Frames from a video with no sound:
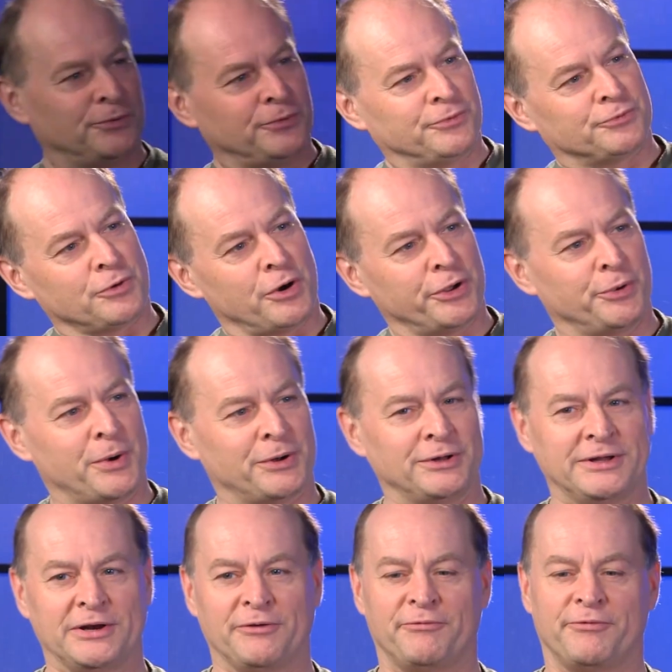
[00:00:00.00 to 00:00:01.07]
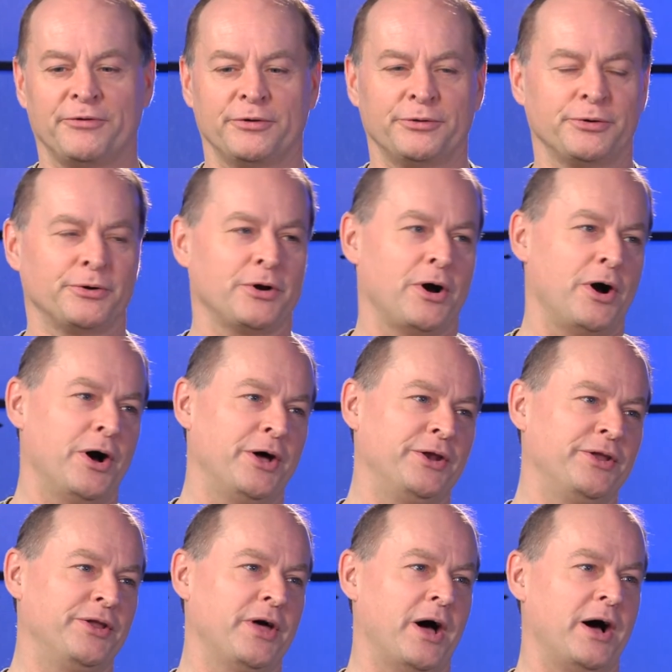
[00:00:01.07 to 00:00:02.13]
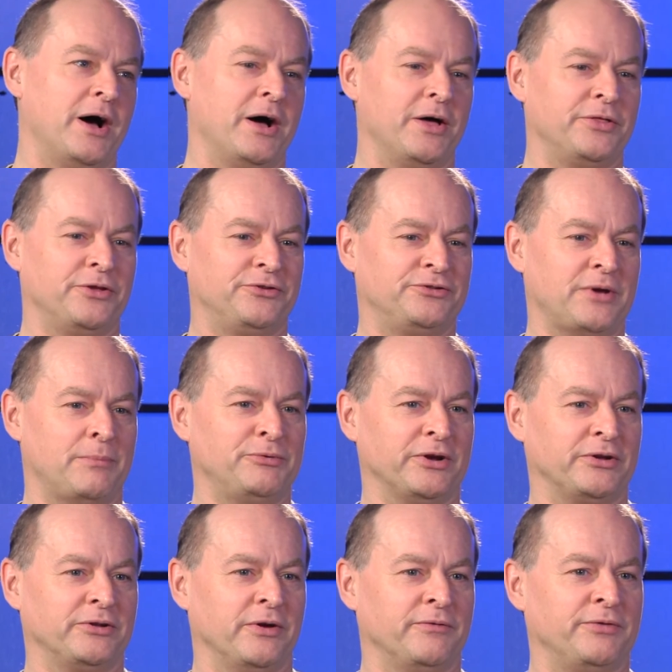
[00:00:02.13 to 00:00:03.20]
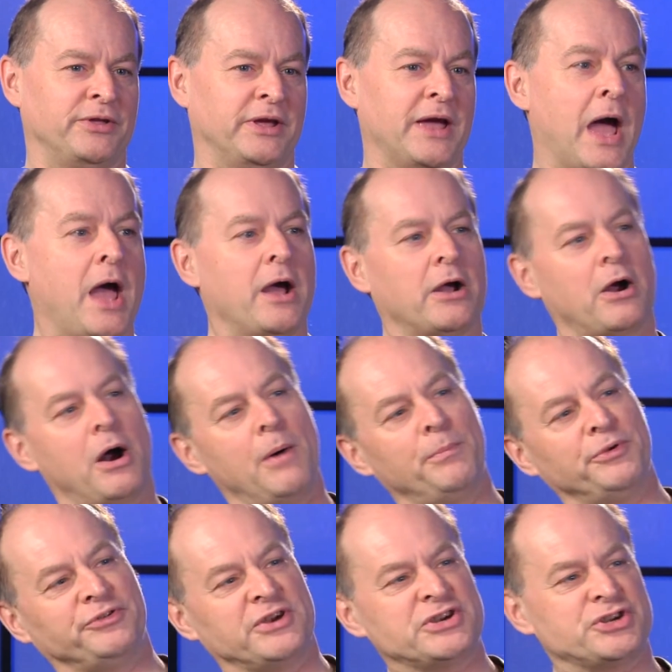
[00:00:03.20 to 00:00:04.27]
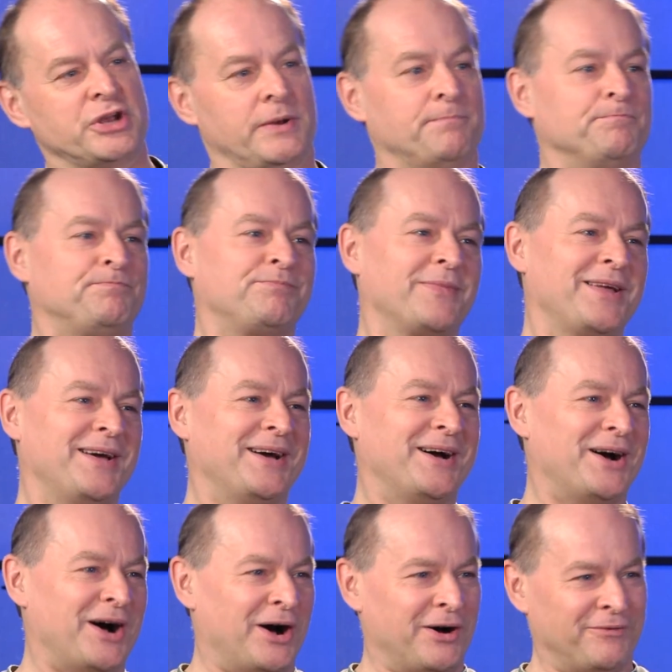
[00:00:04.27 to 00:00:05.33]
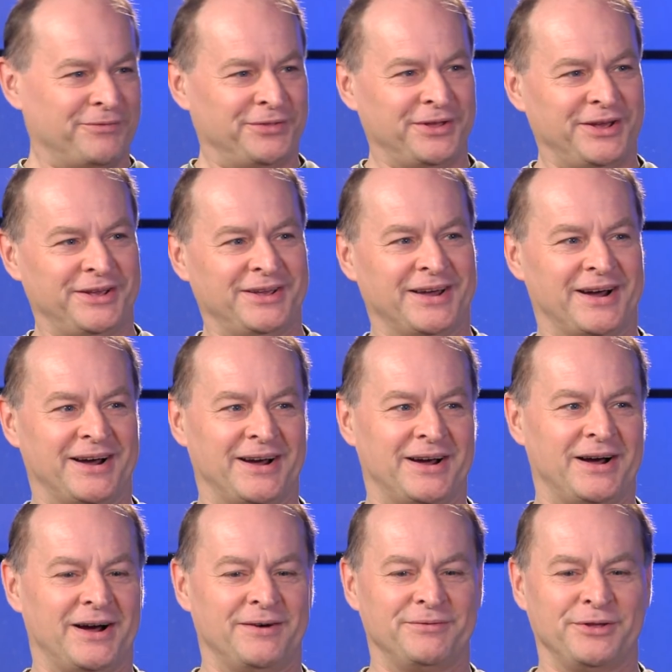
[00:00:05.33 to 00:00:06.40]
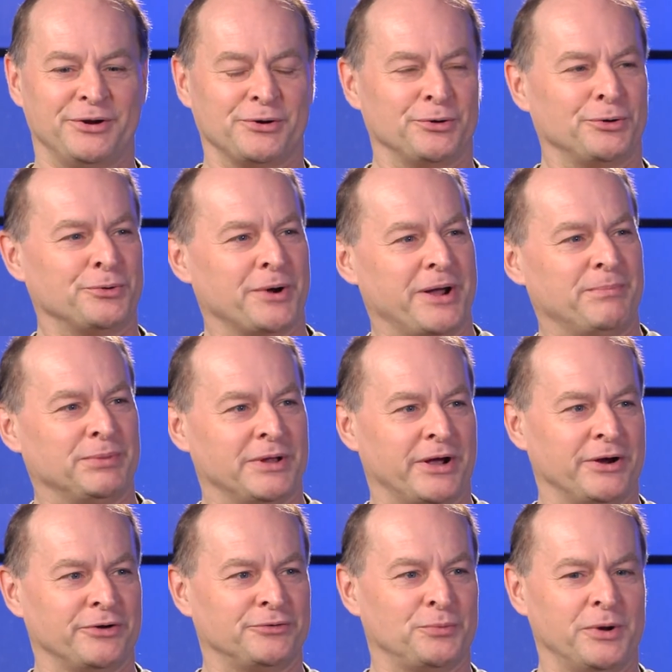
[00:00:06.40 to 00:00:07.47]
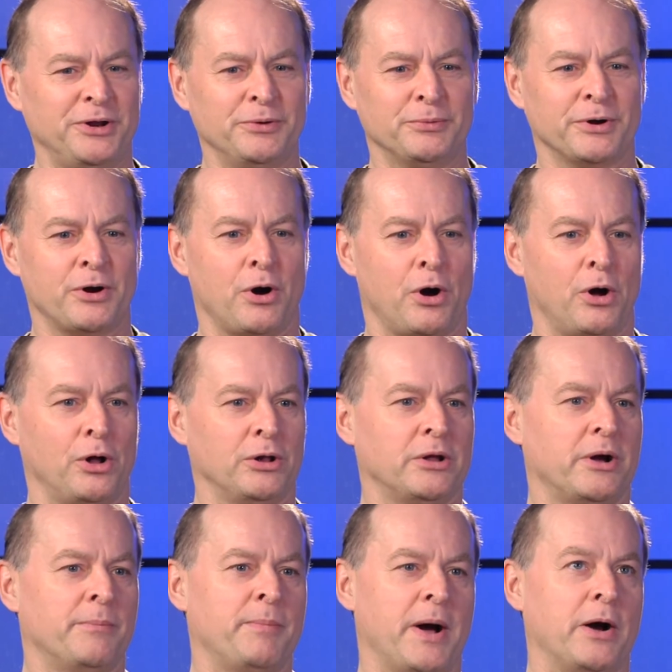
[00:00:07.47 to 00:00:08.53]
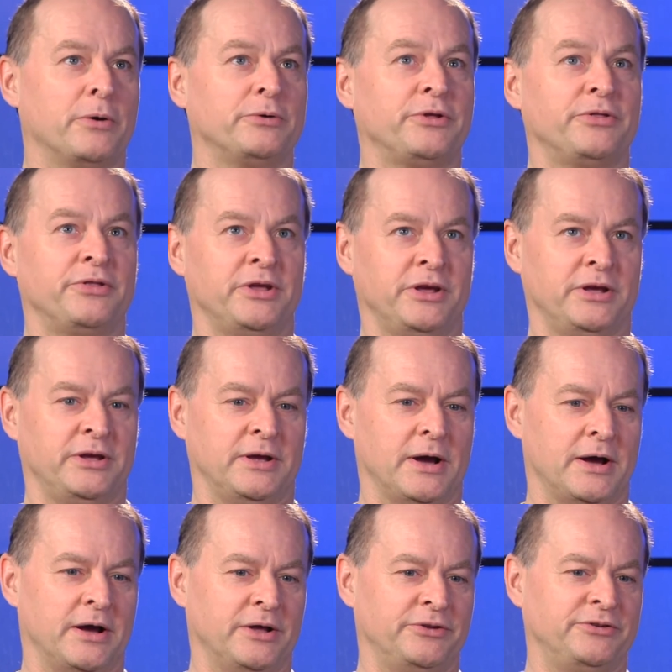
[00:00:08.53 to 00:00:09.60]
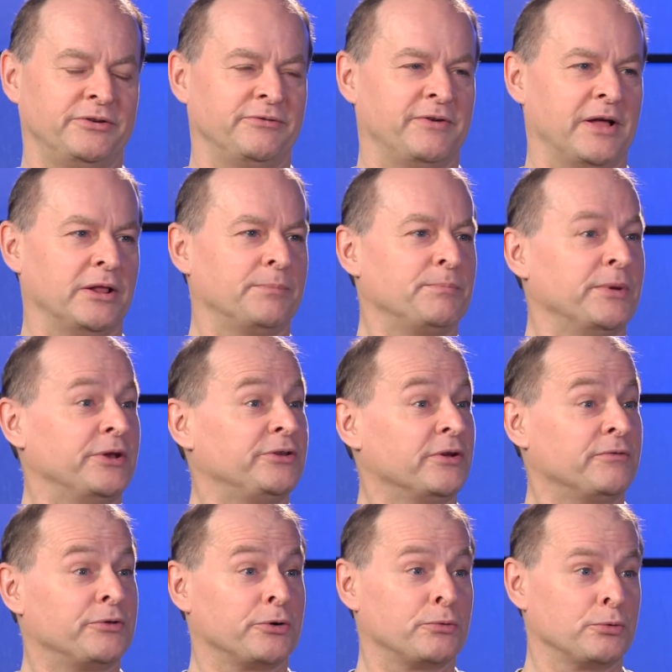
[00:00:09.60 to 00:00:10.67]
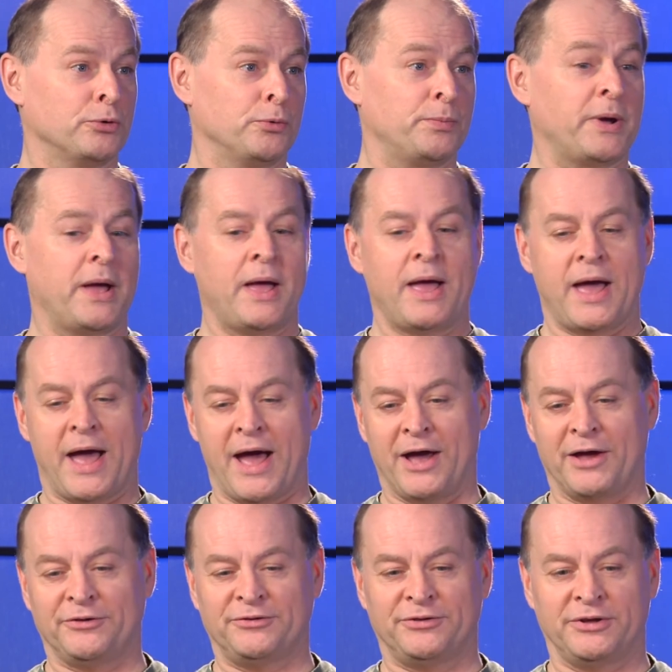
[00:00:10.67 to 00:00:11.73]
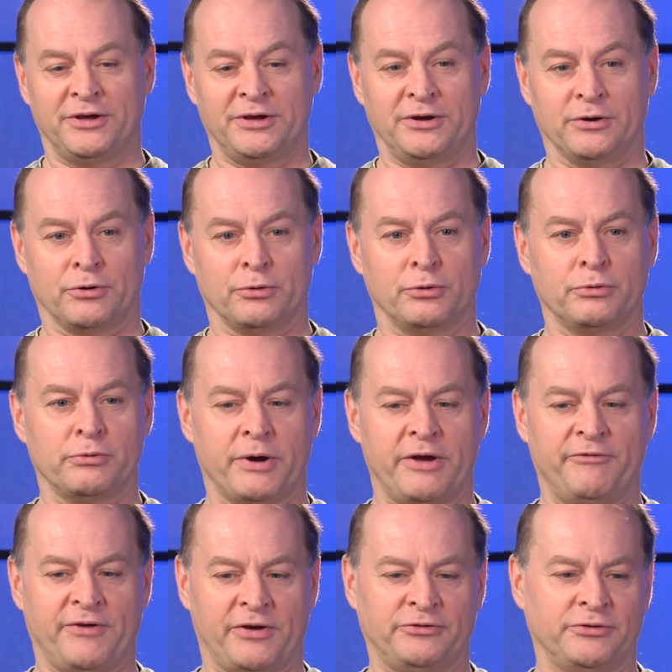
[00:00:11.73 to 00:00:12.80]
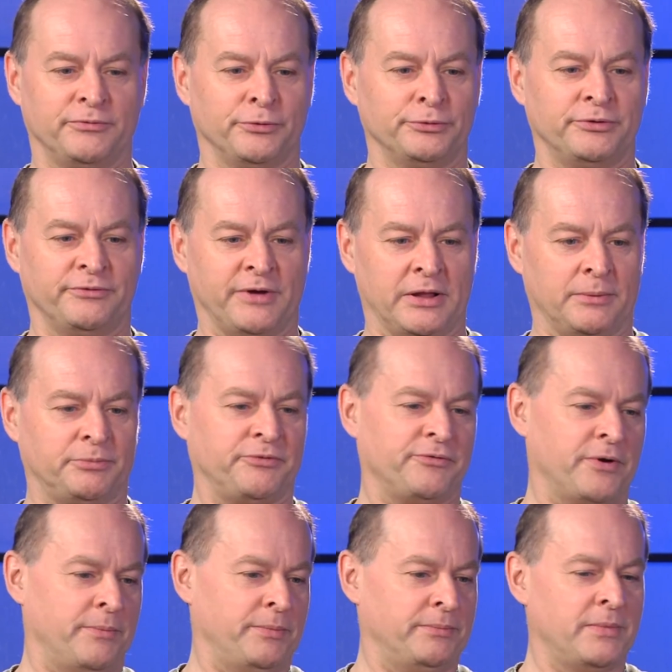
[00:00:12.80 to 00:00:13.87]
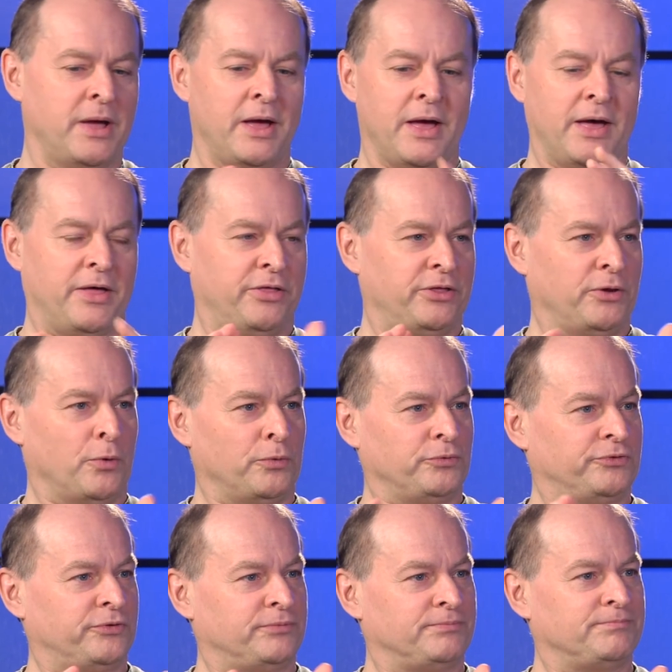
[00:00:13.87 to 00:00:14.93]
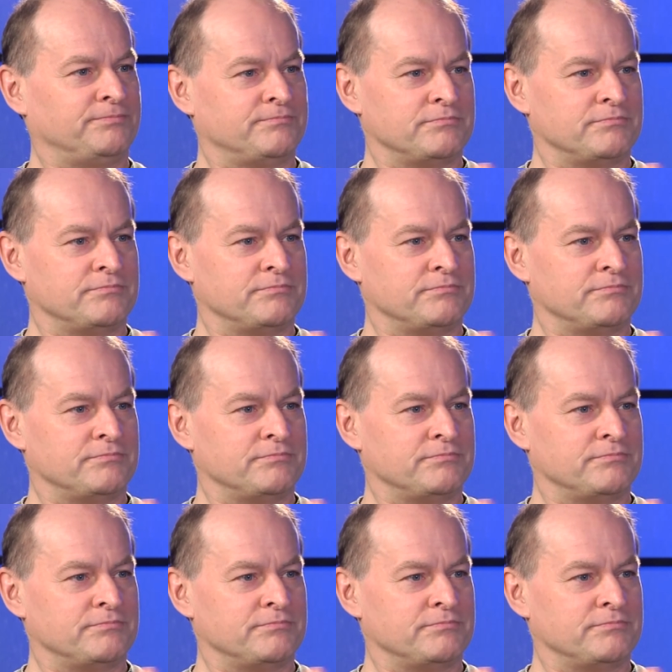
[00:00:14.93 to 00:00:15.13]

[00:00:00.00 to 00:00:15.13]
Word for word: to draw you out a little further on the subject of the composition of the Earle Grey players. What do you recall about the development of the group as the Earle Grey Festival developed from those